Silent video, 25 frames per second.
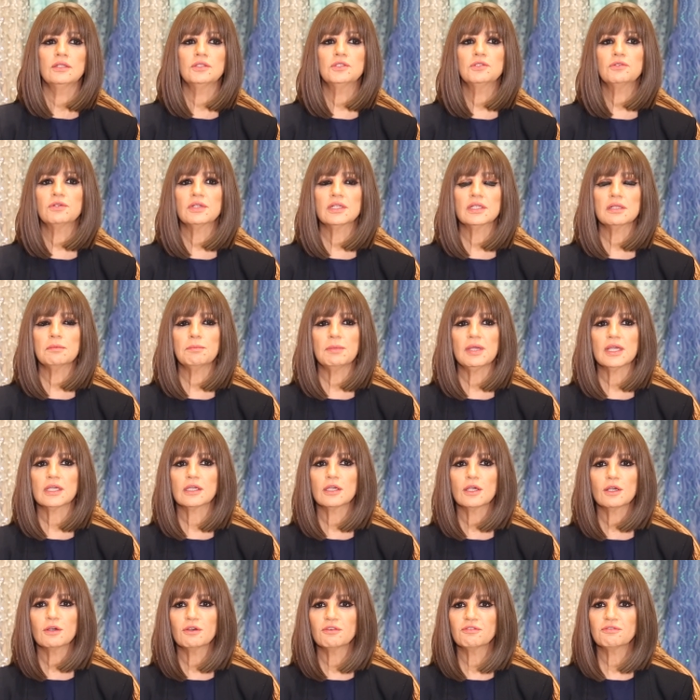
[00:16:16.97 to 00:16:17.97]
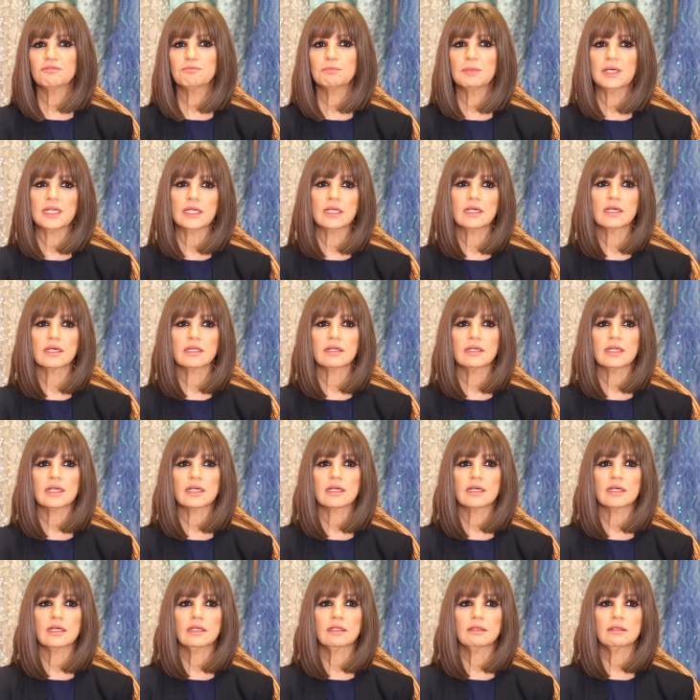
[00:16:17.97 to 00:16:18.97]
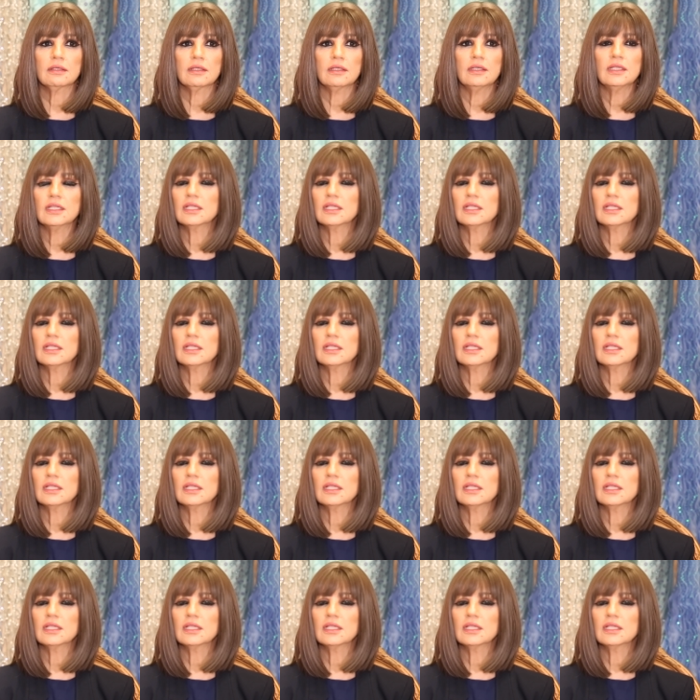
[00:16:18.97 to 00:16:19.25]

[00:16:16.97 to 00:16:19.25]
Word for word: during the making of Manikarnika,